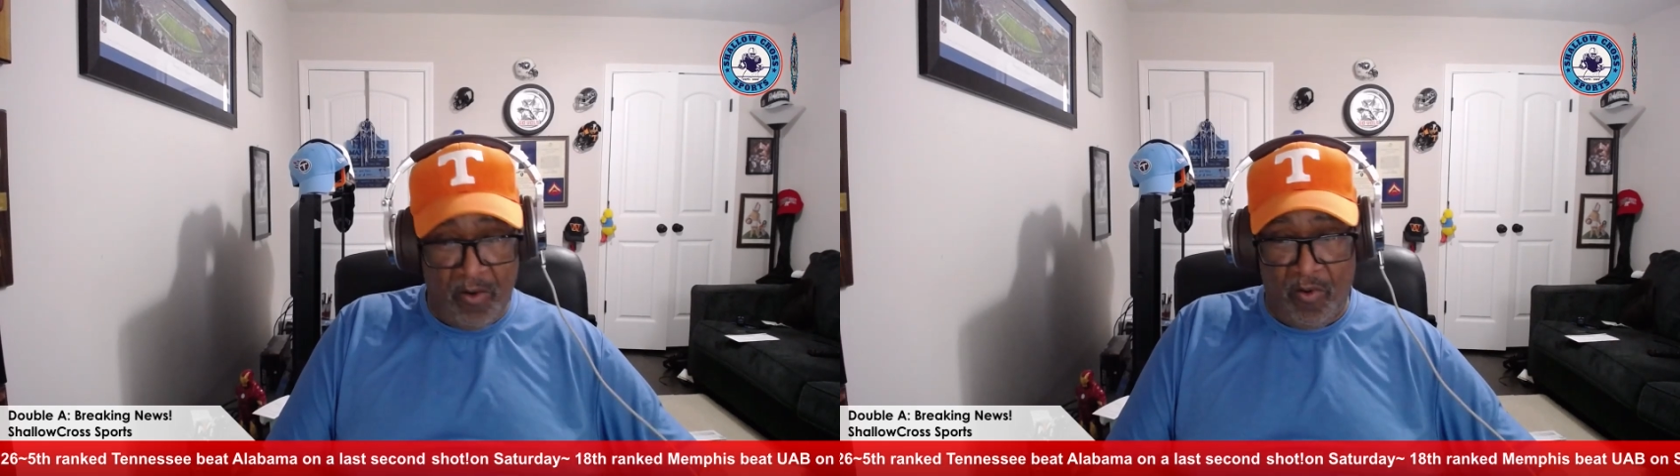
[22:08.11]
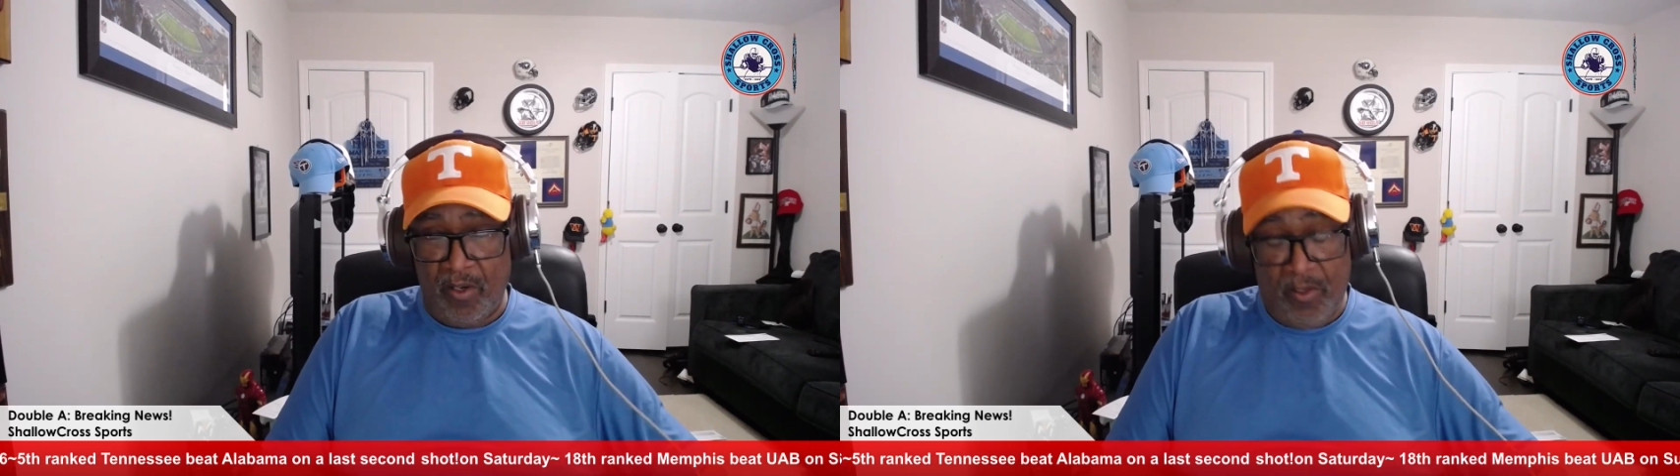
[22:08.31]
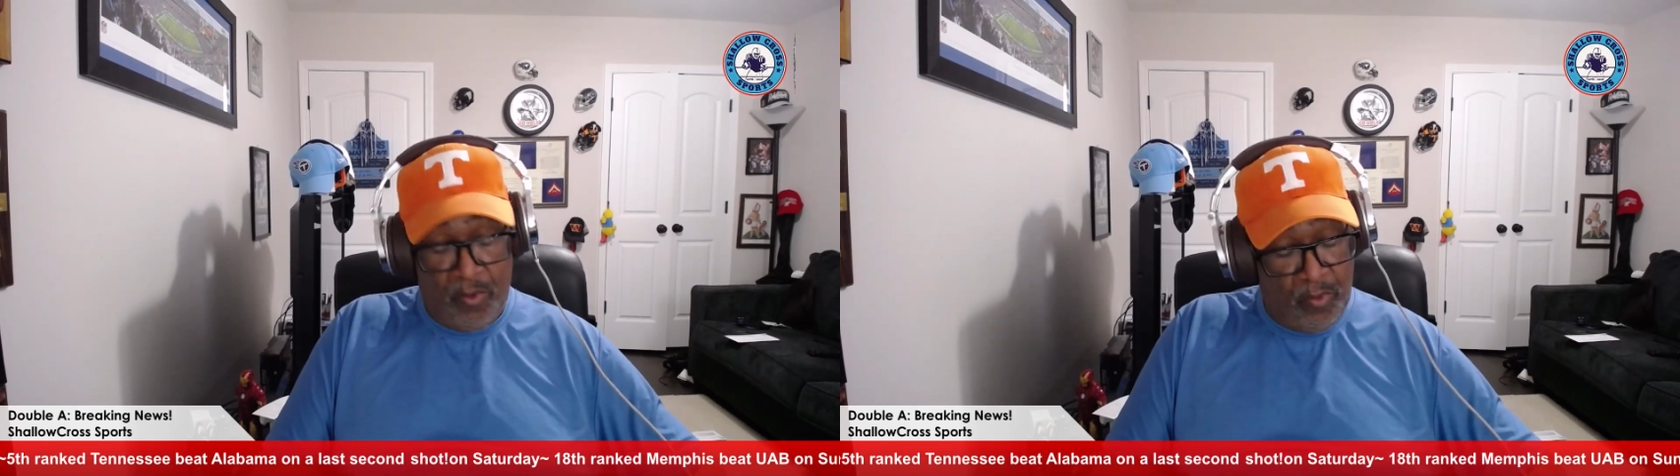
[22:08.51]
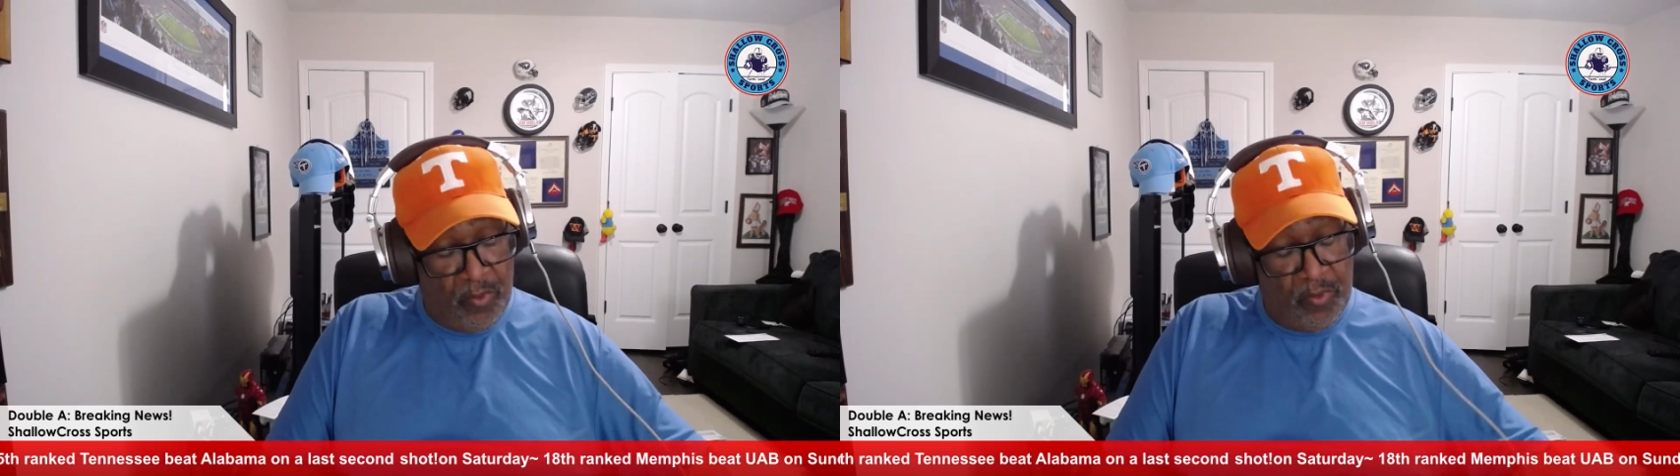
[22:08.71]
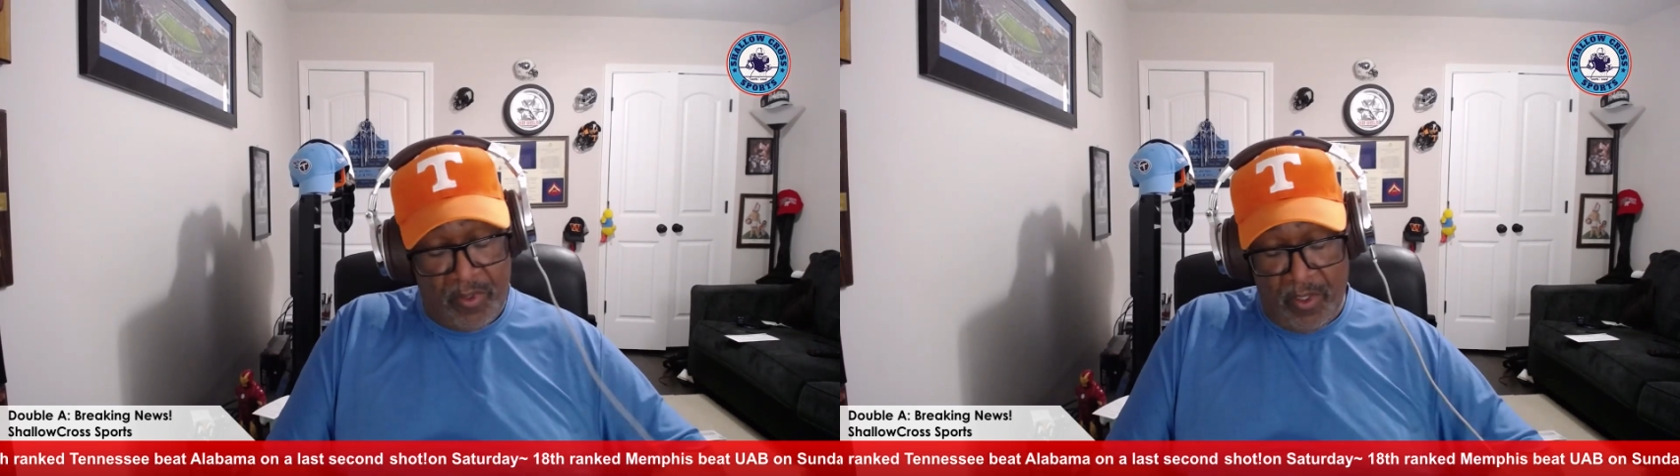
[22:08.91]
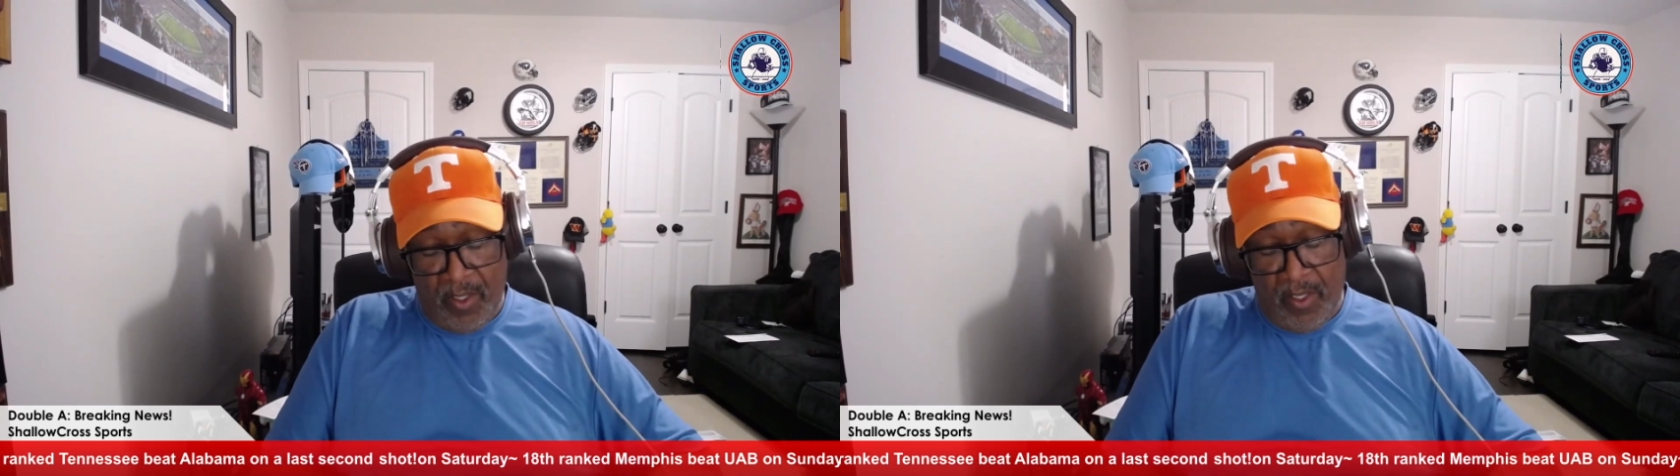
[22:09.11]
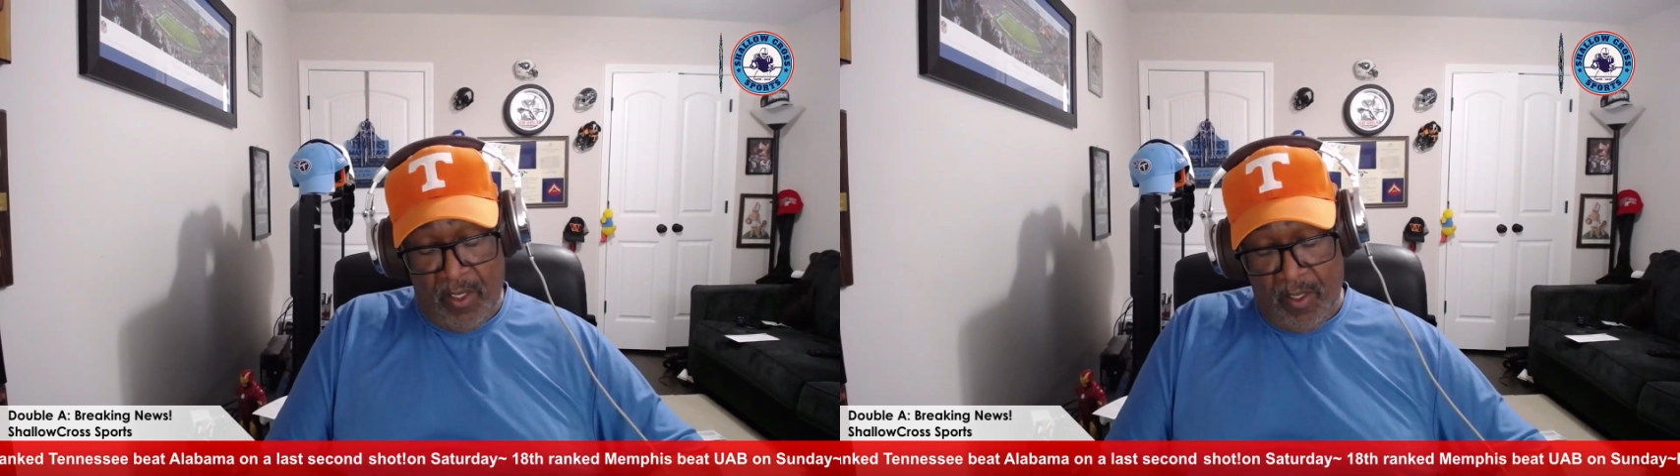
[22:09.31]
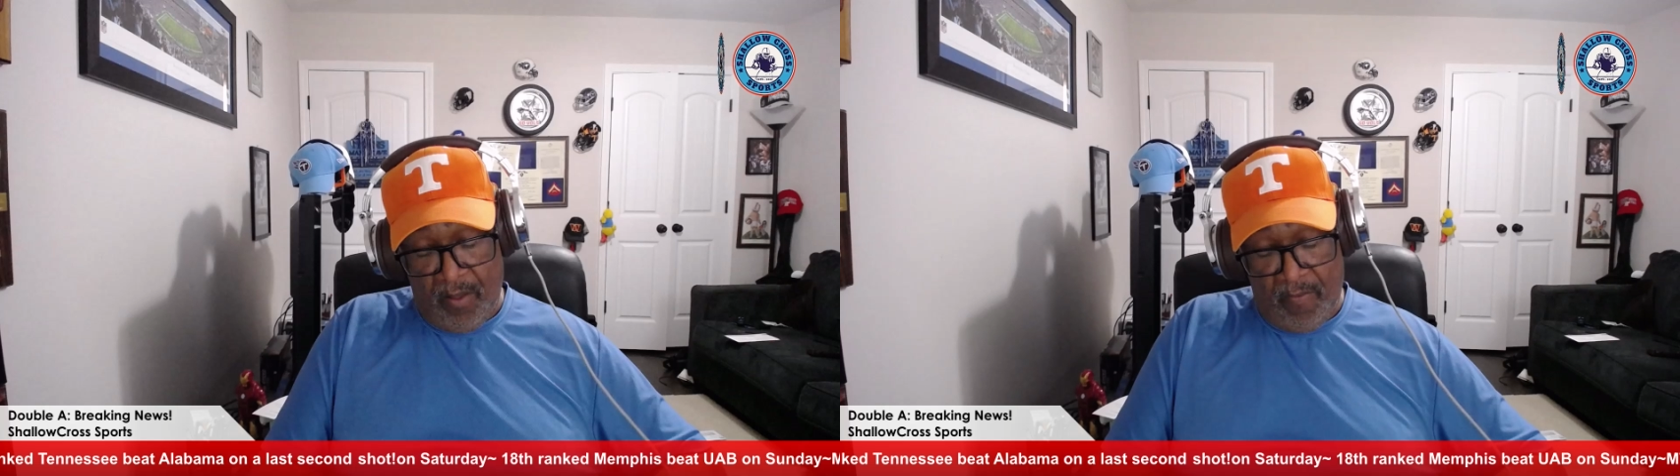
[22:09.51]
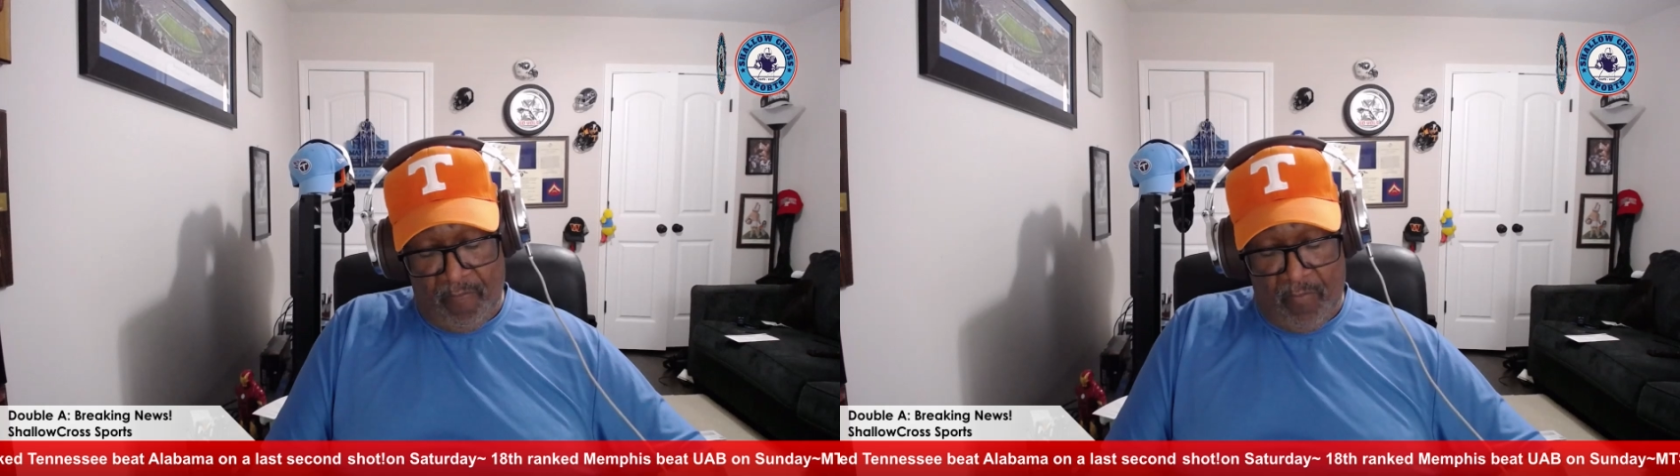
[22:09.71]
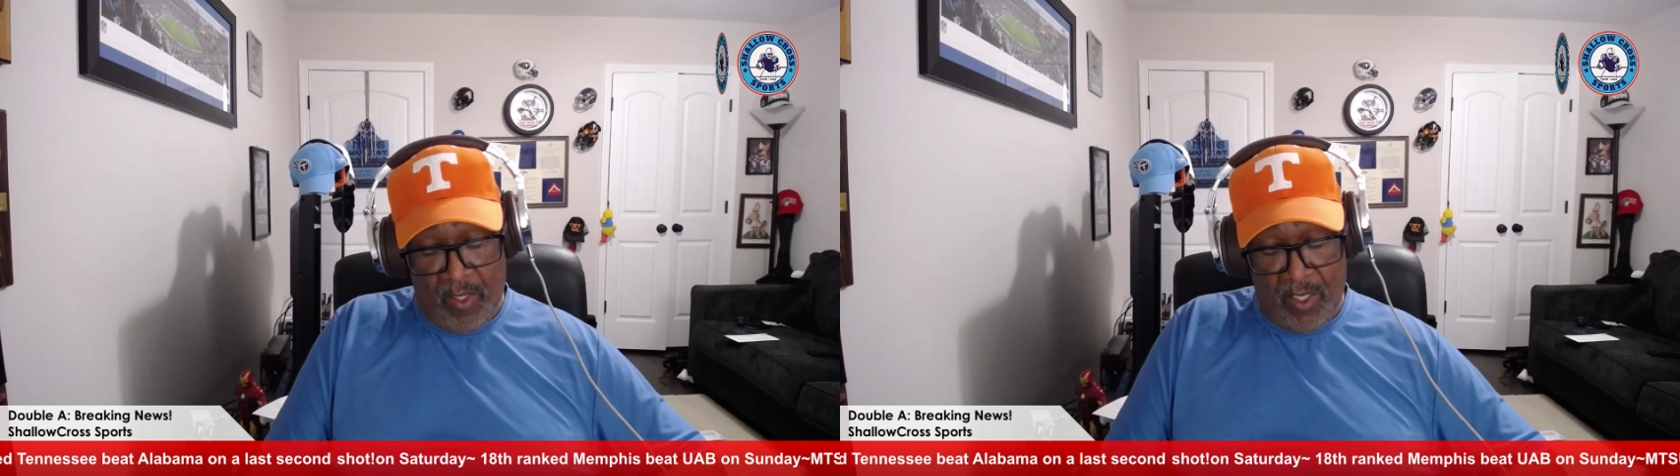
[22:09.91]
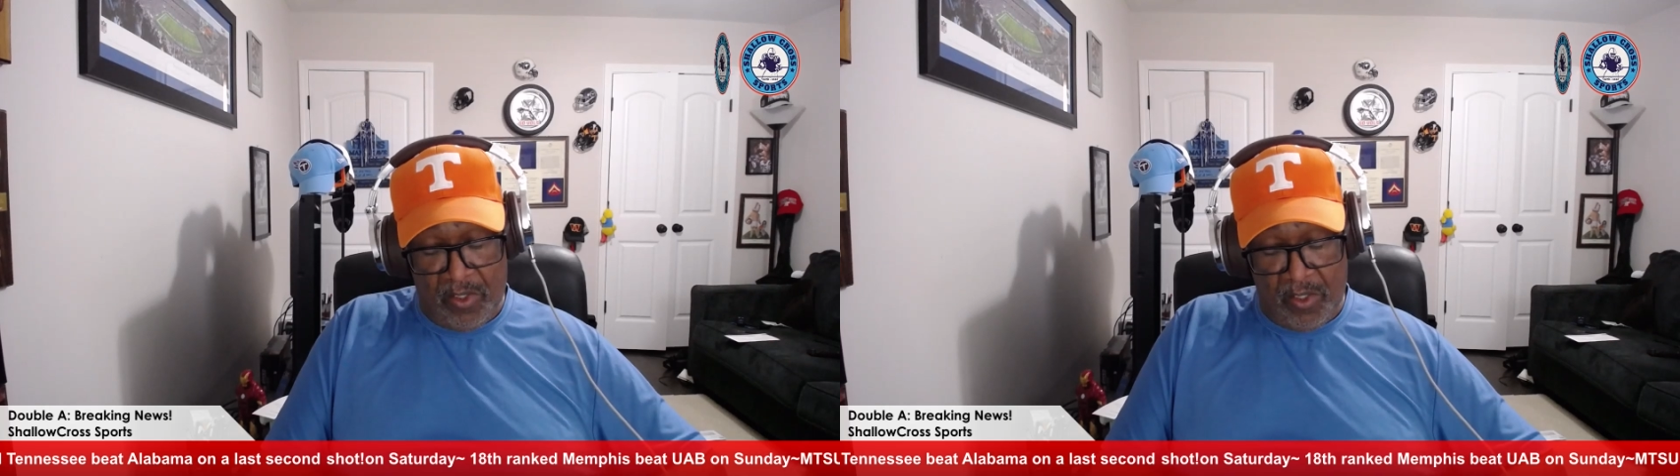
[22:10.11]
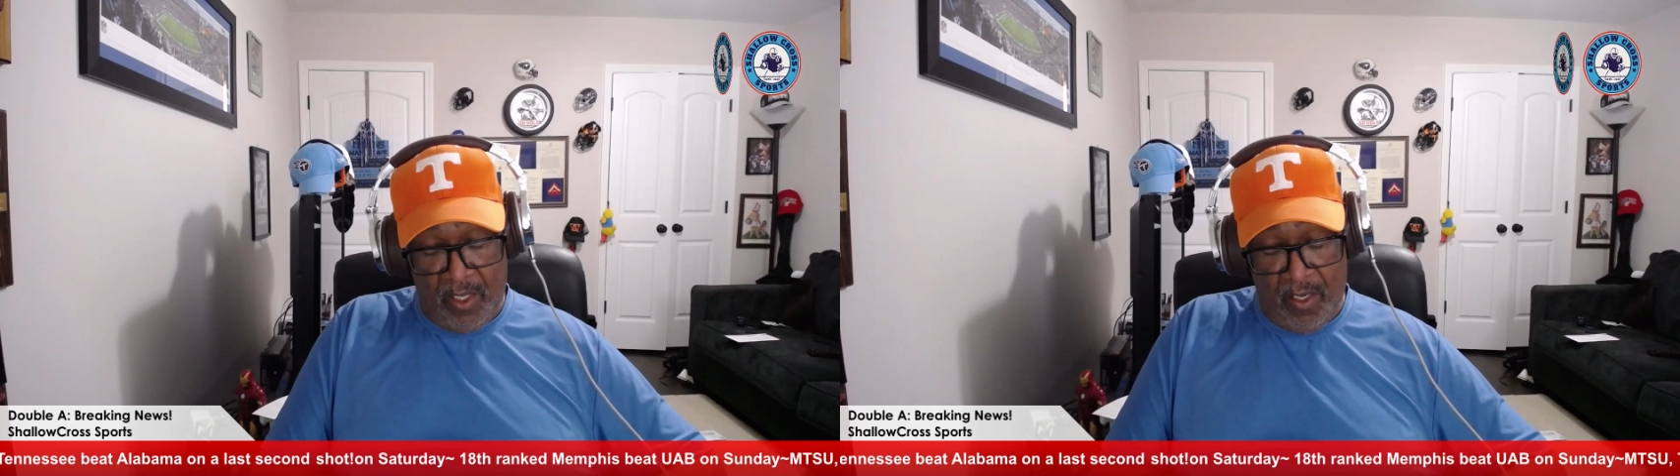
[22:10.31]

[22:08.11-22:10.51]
lose this year.